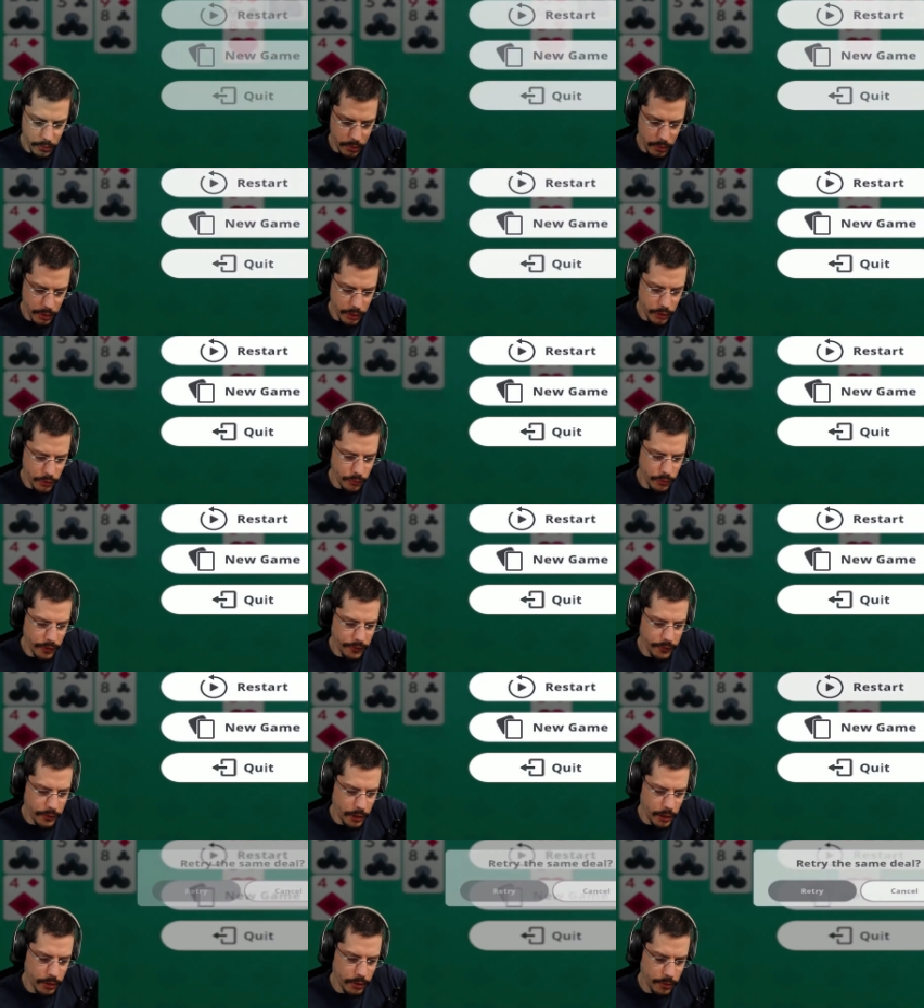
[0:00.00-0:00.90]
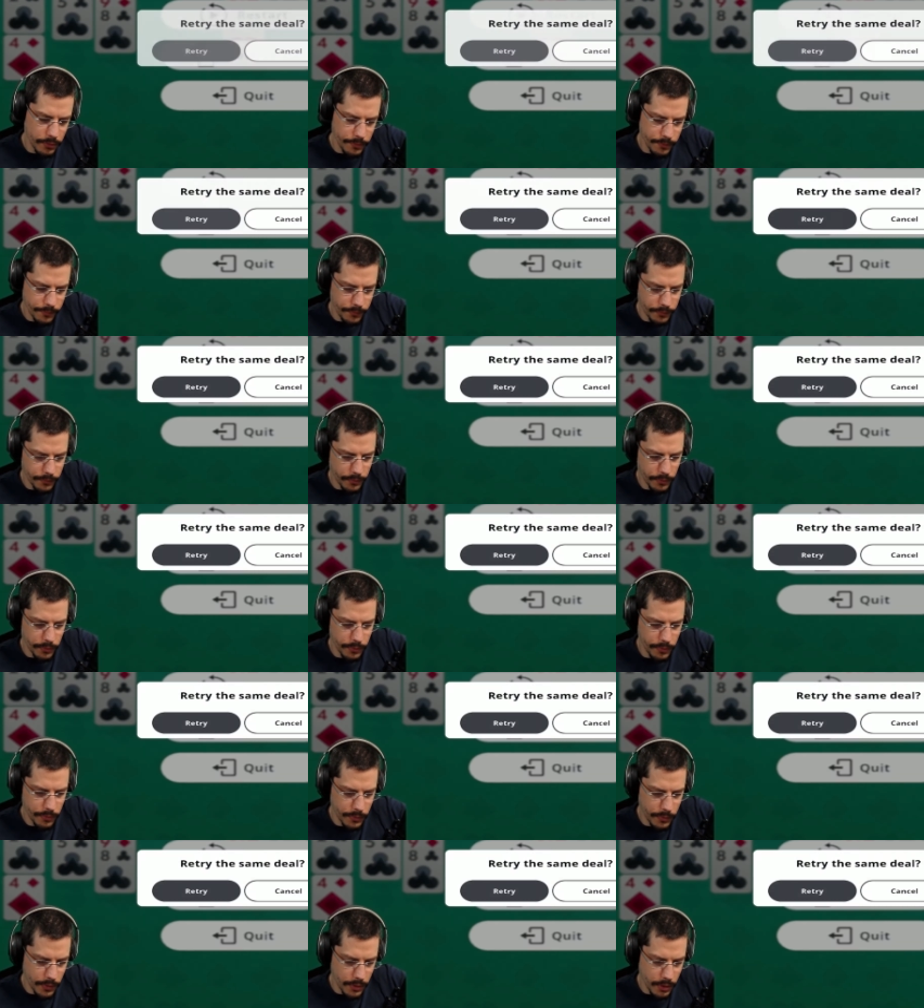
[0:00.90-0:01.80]
going to restart.
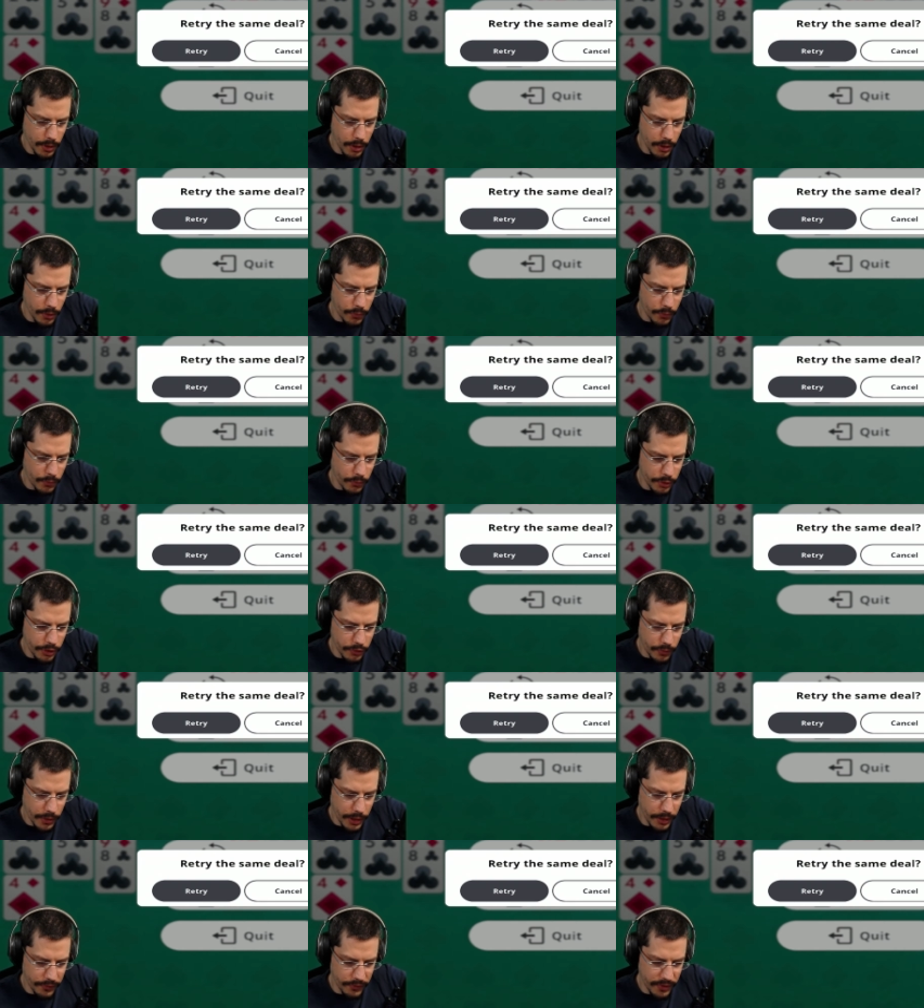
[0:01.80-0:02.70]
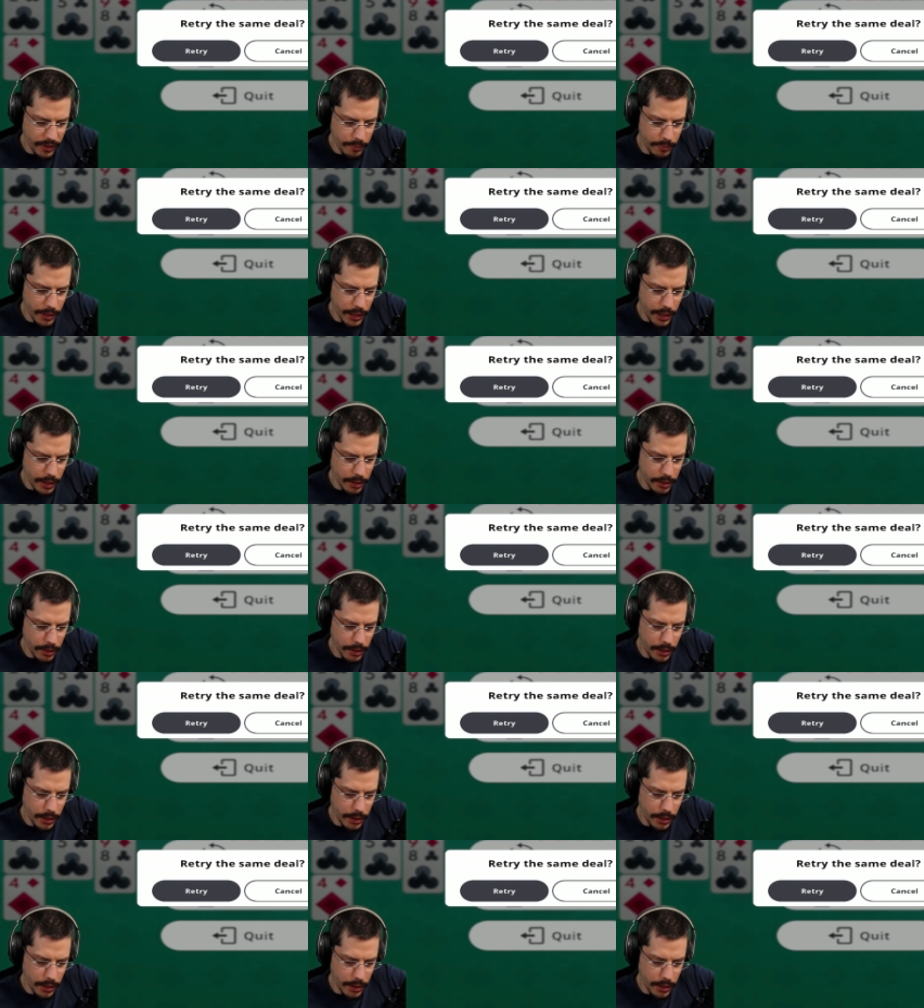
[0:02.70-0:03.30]
Retry the same deal.